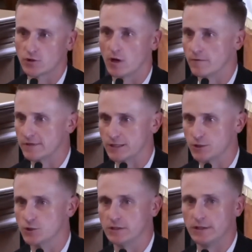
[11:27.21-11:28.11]

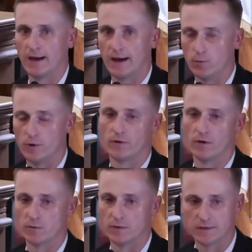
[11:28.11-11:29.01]
conversation she had with her
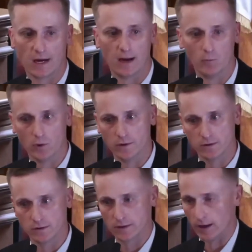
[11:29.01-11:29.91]
husband at the time
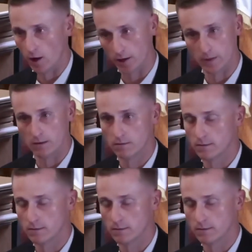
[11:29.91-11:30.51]
was an argument.